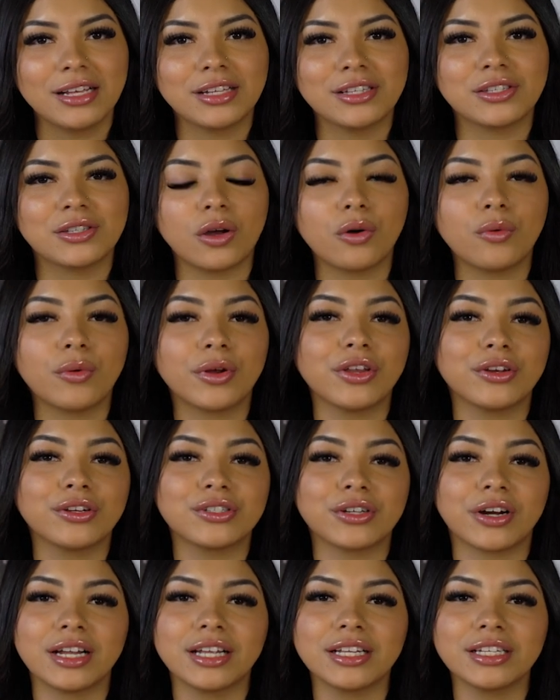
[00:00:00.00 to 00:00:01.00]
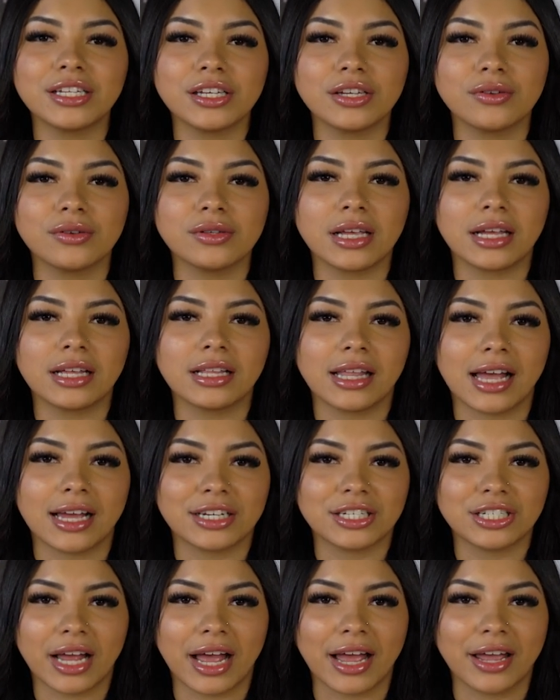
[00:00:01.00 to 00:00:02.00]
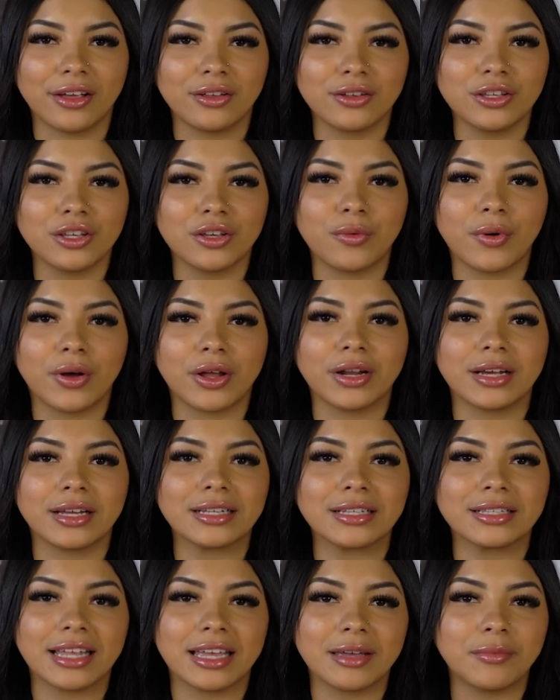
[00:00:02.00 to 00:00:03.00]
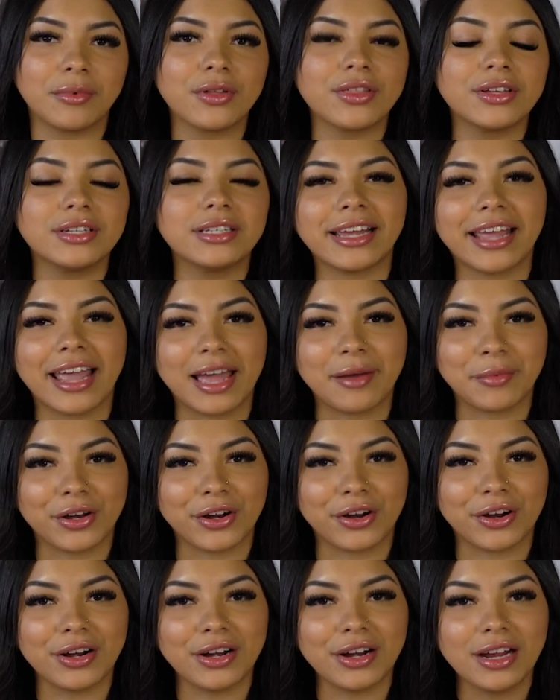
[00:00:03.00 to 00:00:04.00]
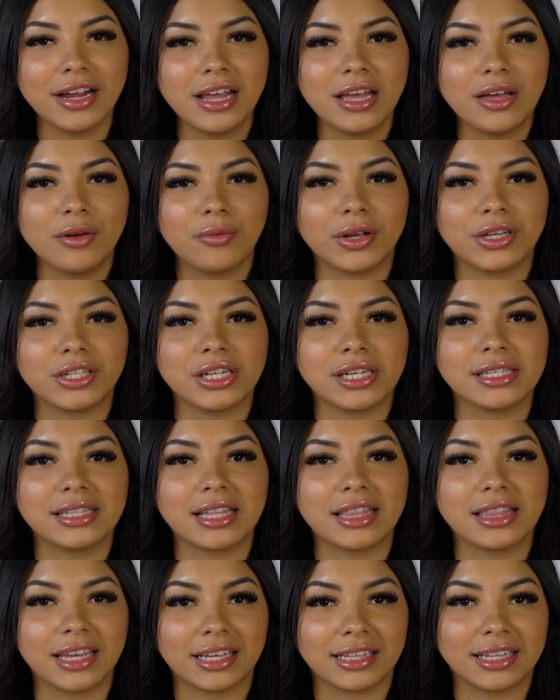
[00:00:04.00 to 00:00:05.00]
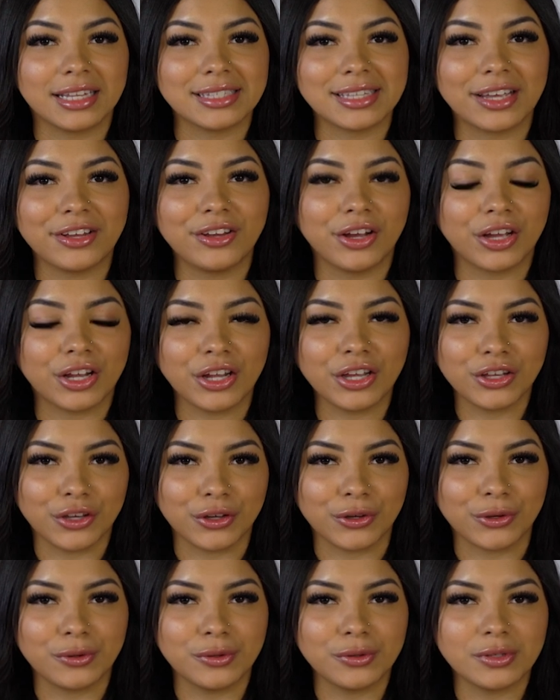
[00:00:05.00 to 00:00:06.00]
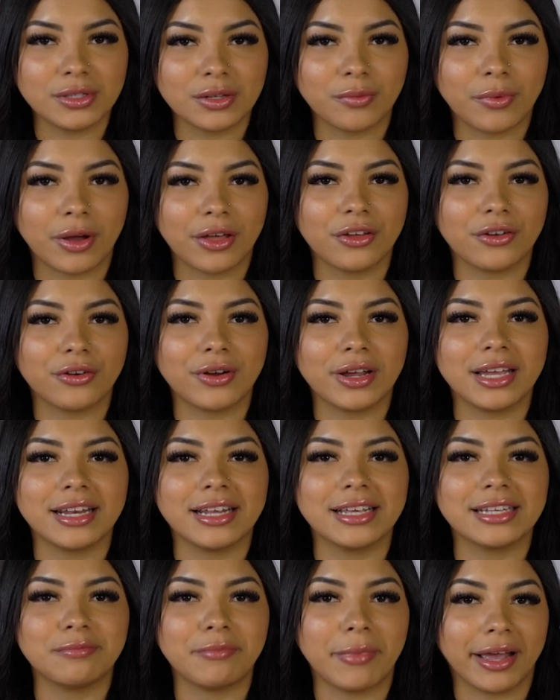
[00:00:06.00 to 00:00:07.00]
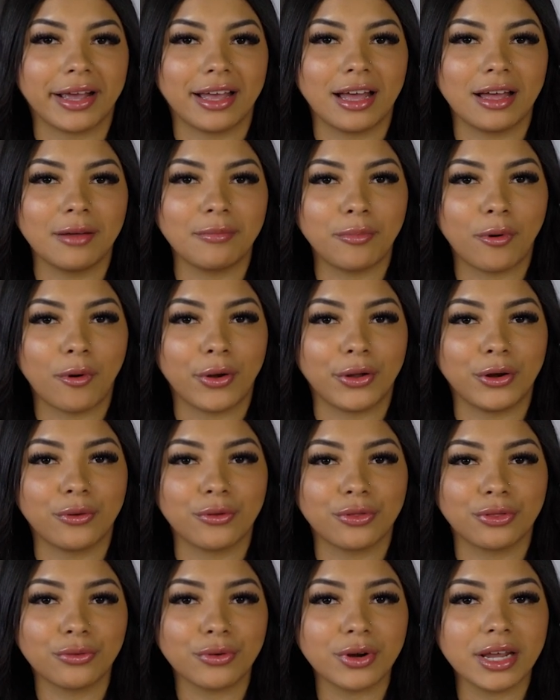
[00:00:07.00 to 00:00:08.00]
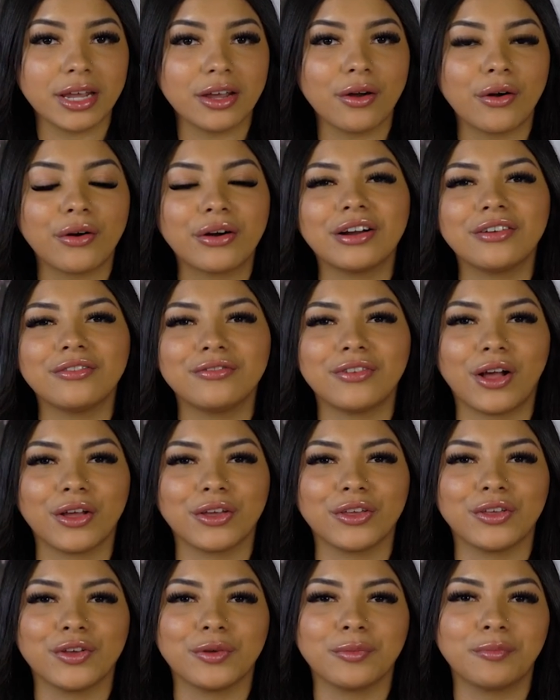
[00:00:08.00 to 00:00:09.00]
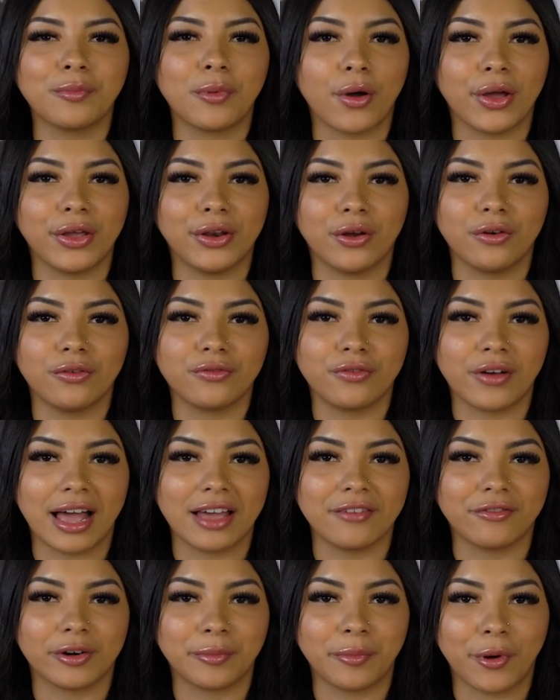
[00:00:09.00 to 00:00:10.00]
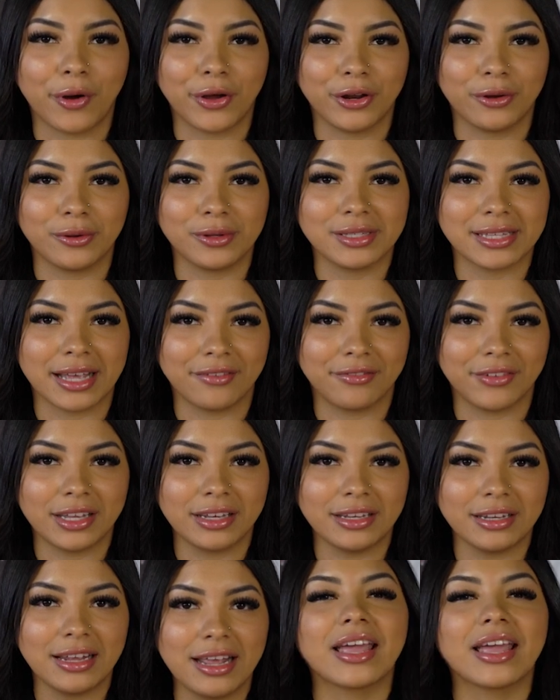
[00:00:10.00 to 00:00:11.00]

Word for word: So when you're starting to use a lash tile, you wanna label the diameter, which is the thickness that you're gonna use, whether it is mega 0.03 or a volume 0.05 or 0.07.